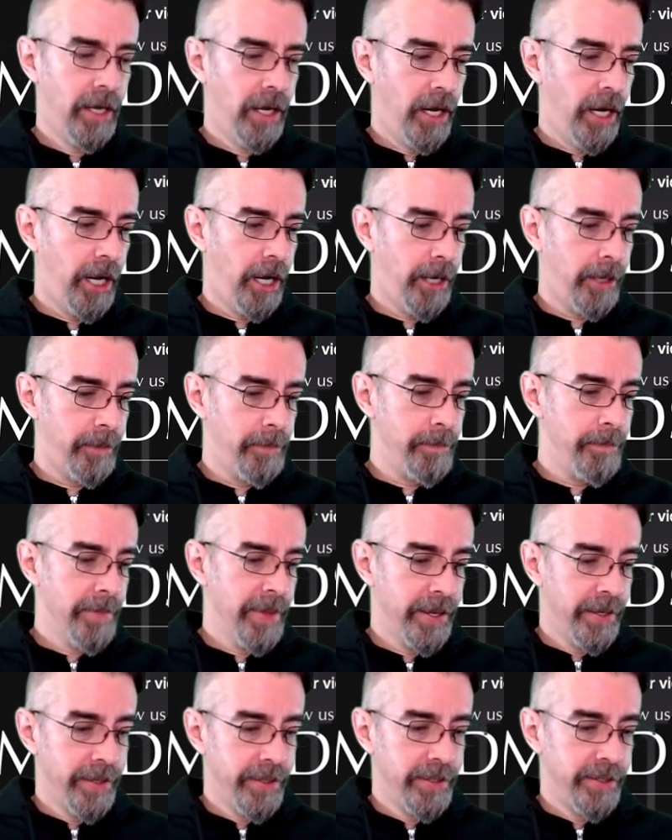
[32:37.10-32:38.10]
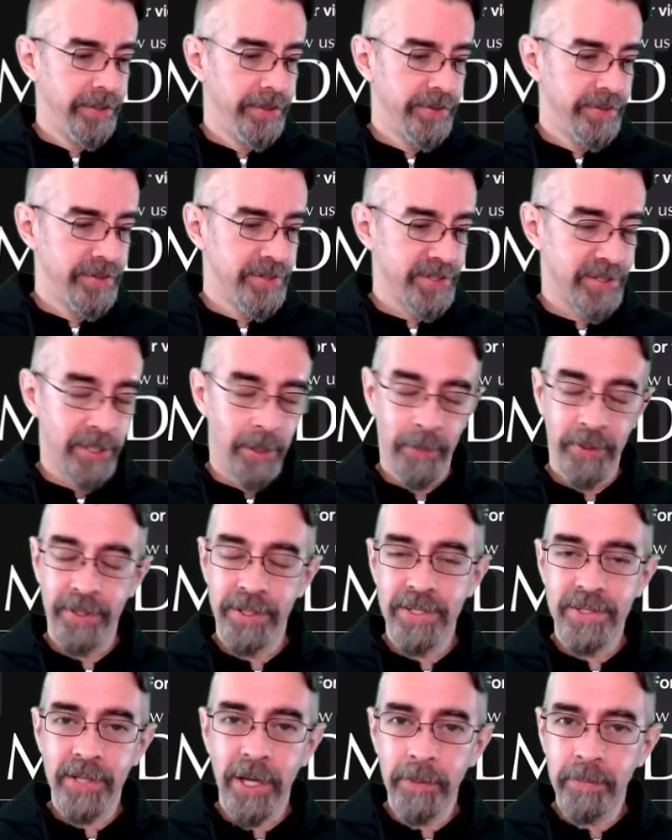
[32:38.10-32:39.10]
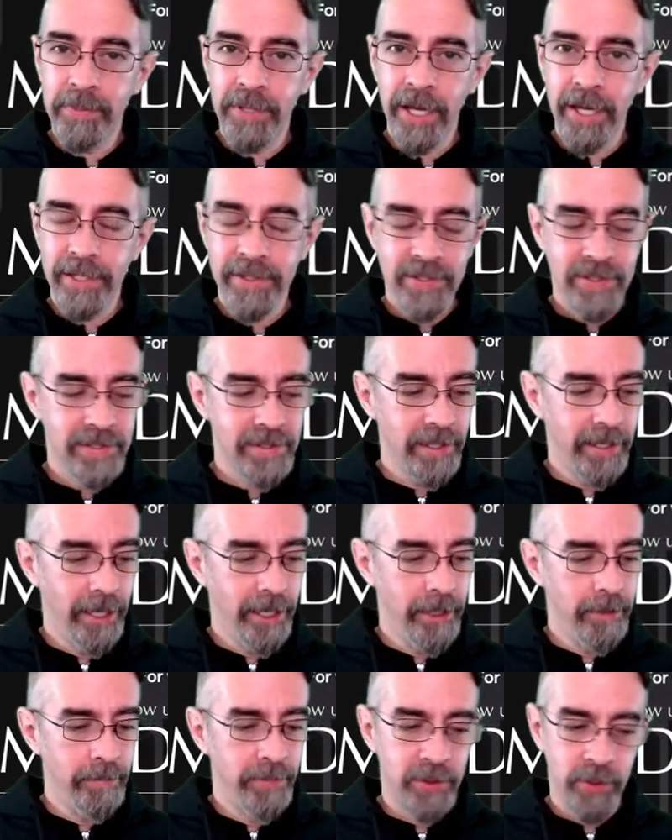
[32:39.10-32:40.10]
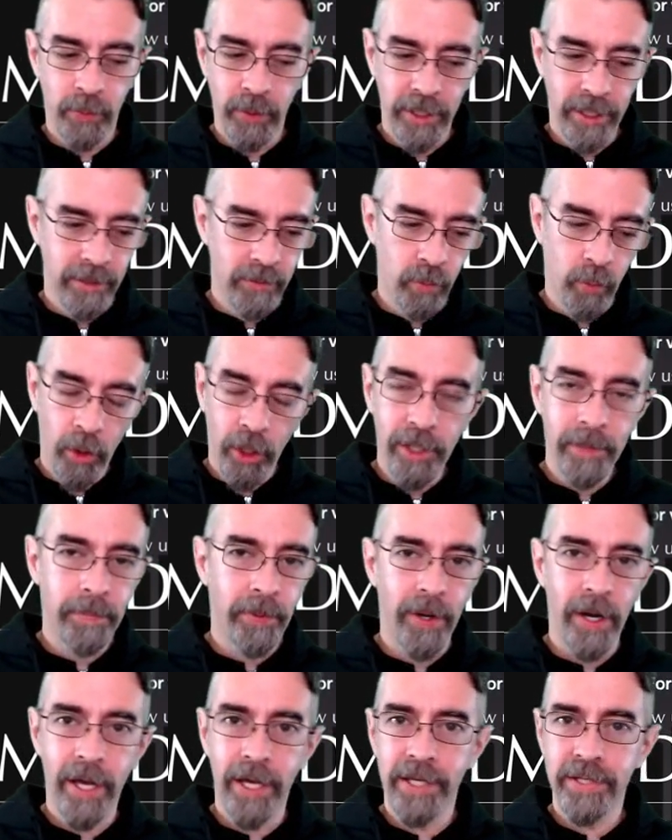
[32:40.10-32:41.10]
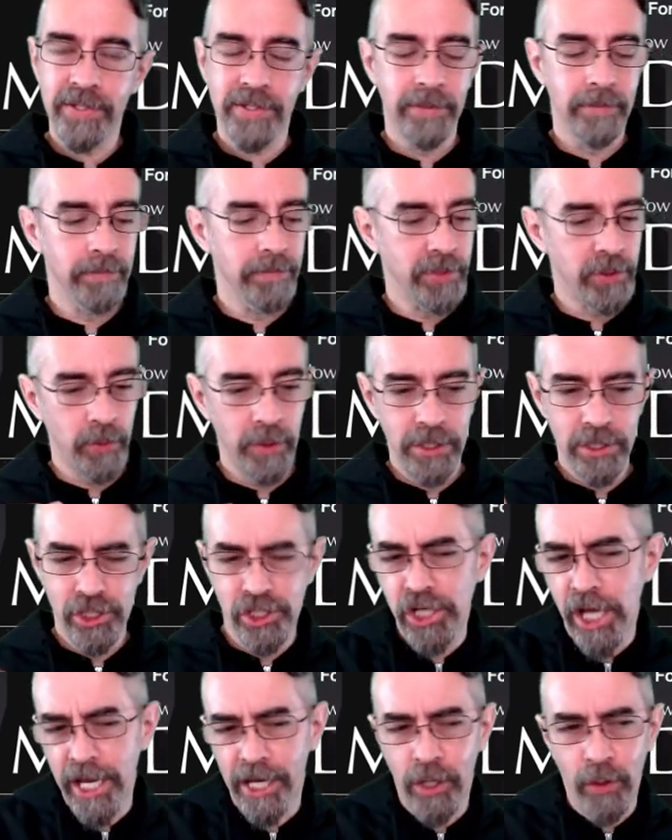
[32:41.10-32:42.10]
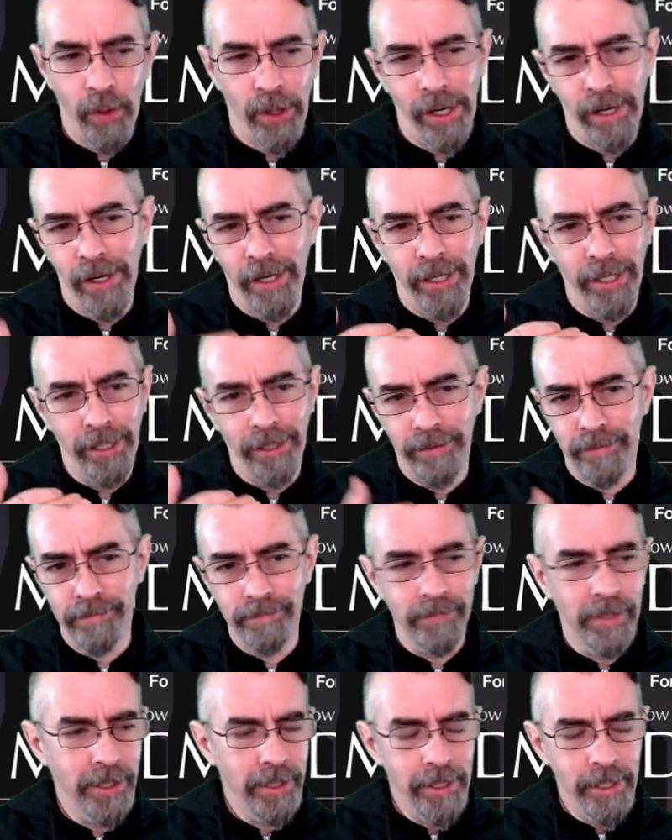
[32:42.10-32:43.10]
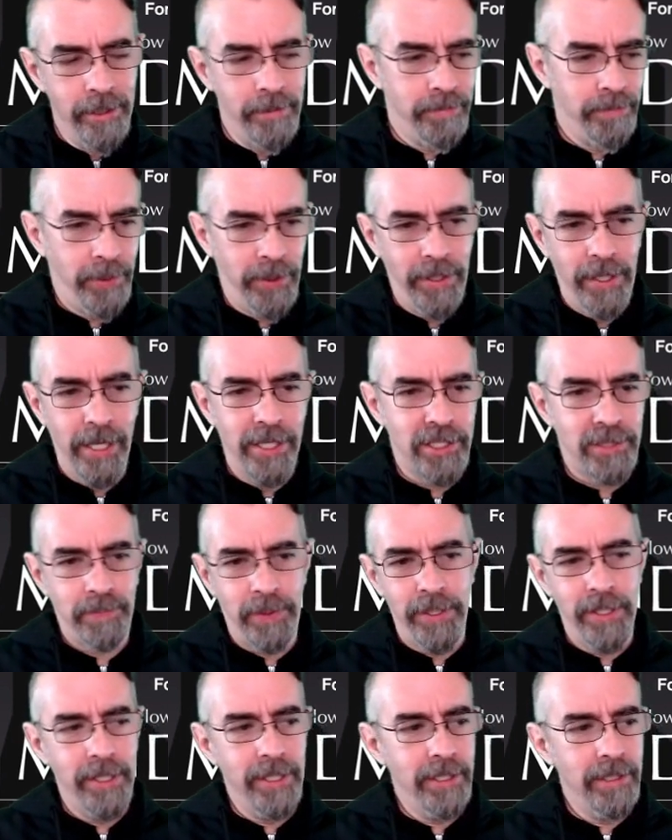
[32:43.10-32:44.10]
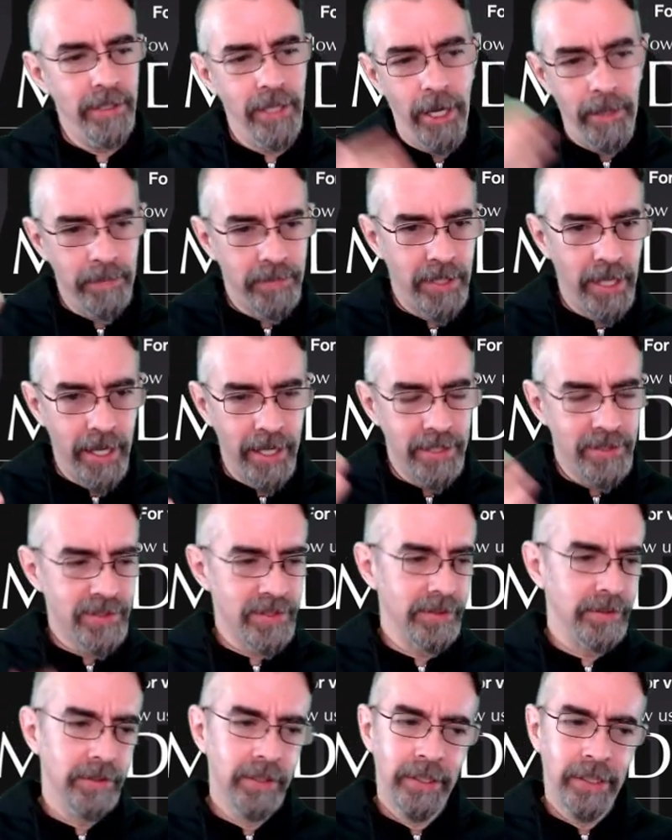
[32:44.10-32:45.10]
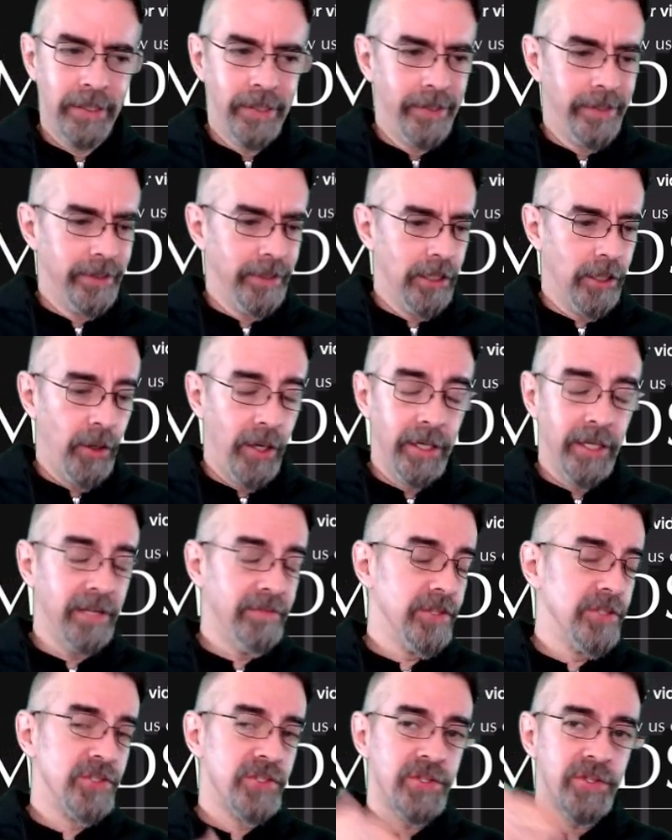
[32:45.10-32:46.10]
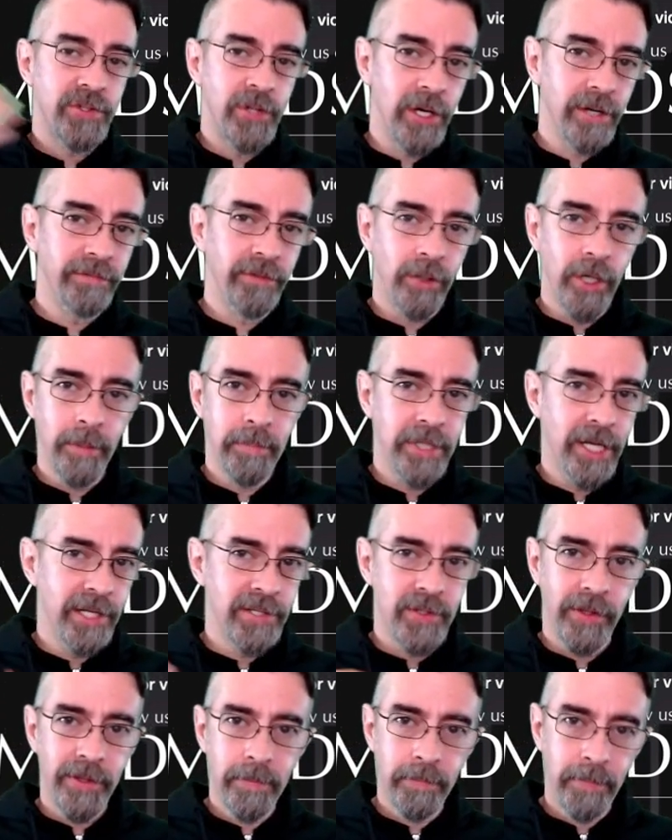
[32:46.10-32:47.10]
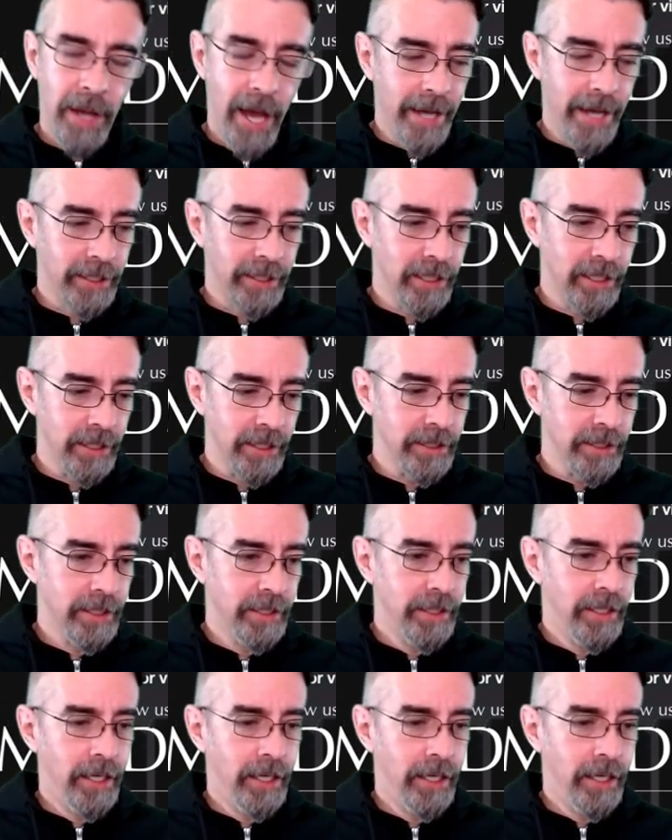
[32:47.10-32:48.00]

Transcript: Some of these updates between WordPress and between jQuery and PHP updates and and even server updates on the back end,